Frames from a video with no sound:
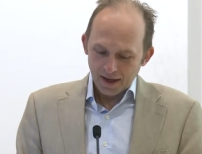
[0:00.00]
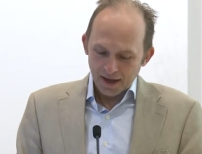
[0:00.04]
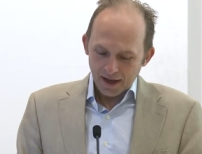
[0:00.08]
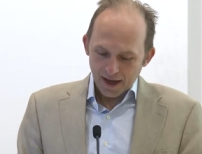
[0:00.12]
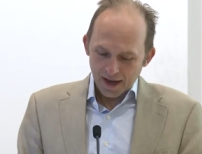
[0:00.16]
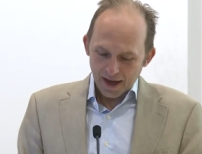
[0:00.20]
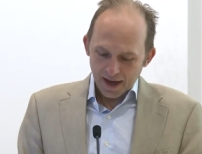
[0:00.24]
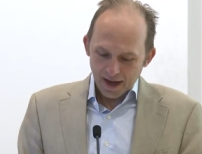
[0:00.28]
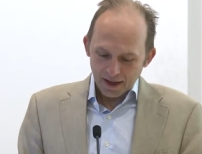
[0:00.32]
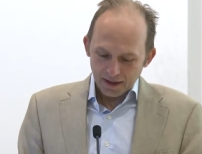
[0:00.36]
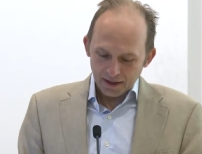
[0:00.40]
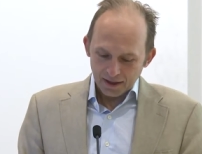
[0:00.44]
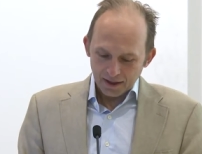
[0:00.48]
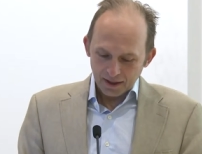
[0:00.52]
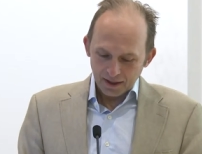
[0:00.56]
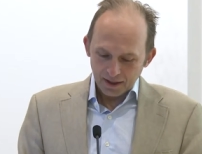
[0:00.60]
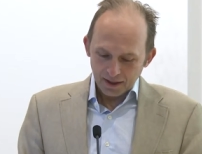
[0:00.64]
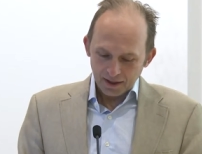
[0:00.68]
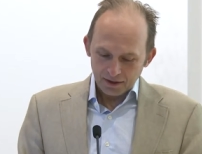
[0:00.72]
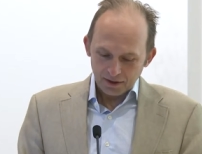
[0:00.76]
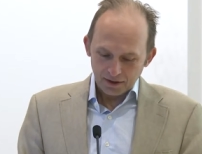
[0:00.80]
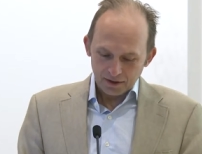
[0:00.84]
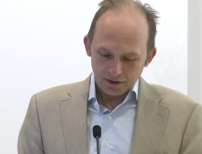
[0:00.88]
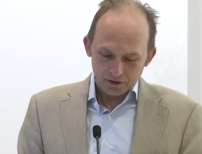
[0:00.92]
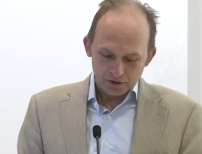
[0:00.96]
And
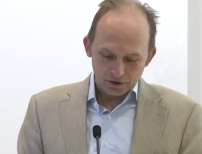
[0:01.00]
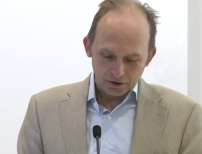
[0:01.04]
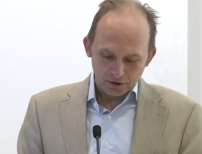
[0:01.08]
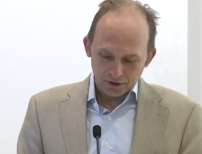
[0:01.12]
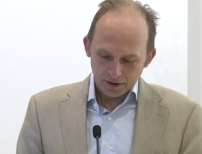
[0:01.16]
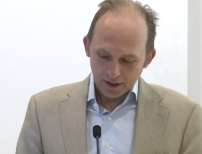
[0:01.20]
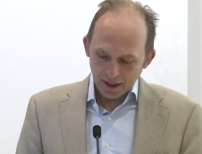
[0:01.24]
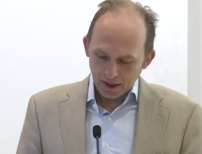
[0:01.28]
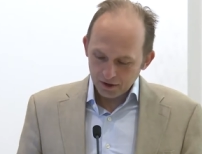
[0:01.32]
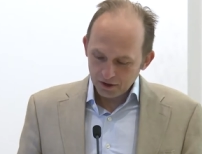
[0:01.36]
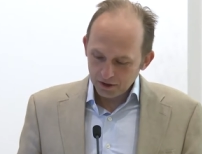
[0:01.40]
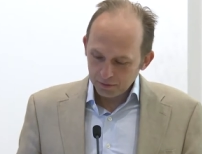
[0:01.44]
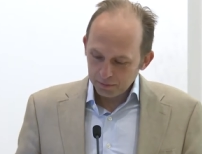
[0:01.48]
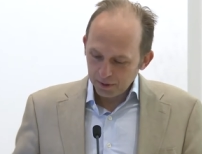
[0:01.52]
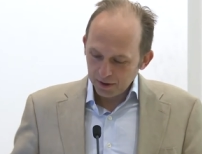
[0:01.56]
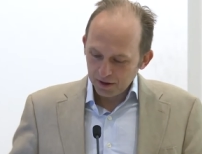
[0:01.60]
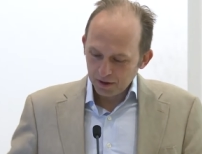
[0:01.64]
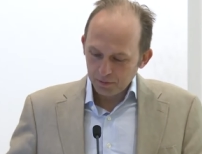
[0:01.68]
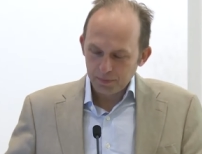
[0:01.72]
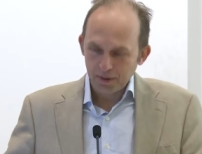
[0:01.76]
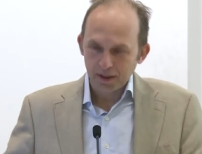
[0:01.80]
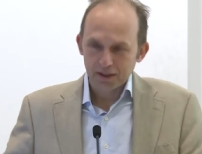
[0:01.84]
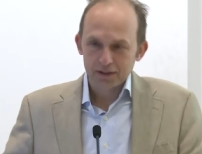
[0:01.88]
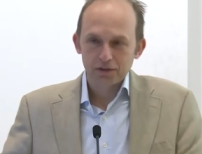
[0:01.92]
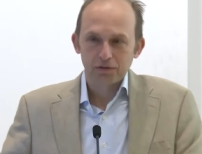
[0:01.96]
he turned out to be the
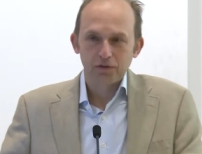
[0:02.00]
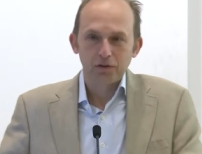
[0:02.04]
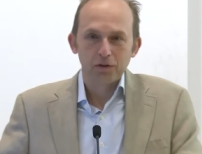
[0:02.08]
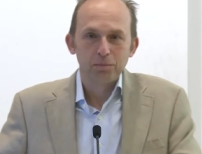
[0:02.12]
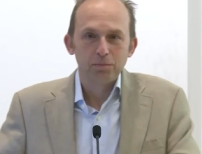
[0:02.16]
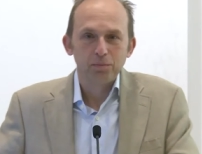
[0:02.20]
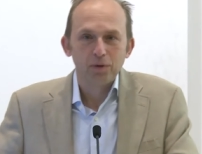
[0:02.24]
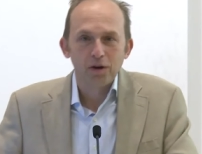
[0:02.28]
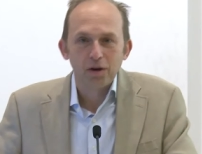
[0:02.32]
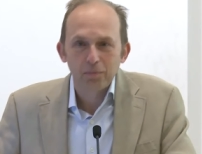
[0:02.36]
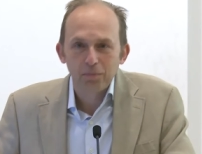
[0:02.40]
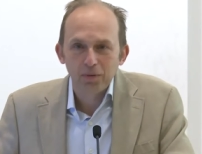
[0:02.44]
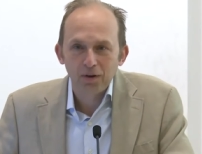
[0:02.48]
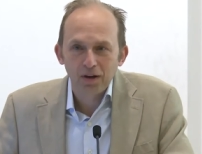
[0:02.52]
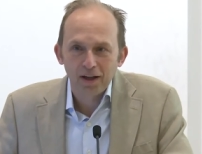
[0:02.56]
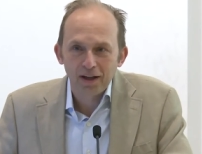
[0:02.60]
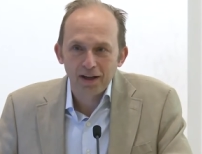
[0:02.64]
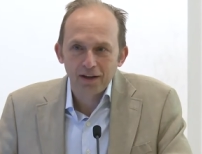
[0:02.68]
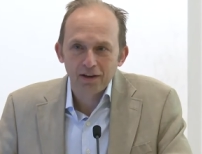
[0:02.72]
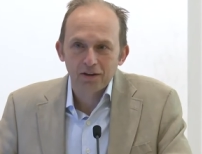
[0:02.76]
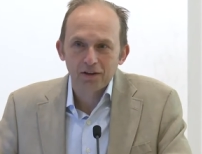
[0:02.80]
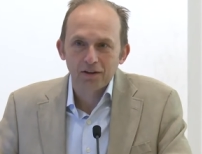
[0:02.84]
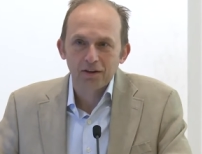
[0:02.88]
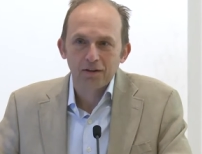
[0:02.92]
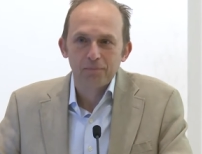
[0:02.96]
best football
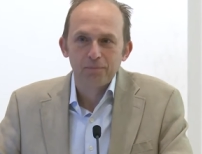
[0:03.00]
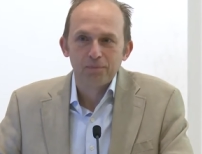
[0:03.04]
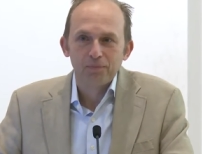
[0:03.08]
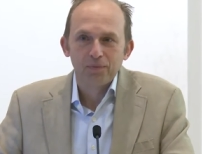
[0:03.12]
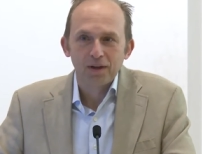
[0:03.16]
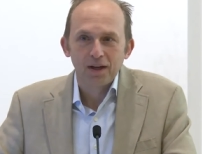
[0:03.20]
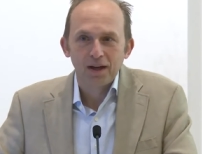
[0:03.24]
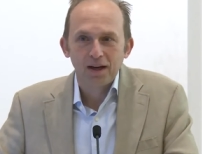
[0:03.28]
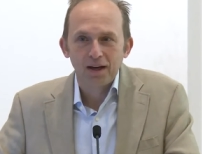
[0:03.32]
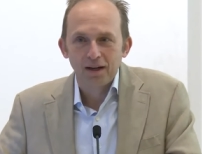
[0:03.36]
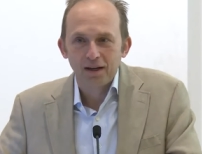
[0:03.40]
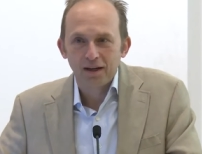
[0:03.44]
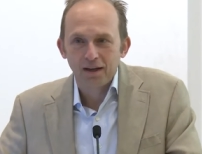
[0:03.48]
player uh,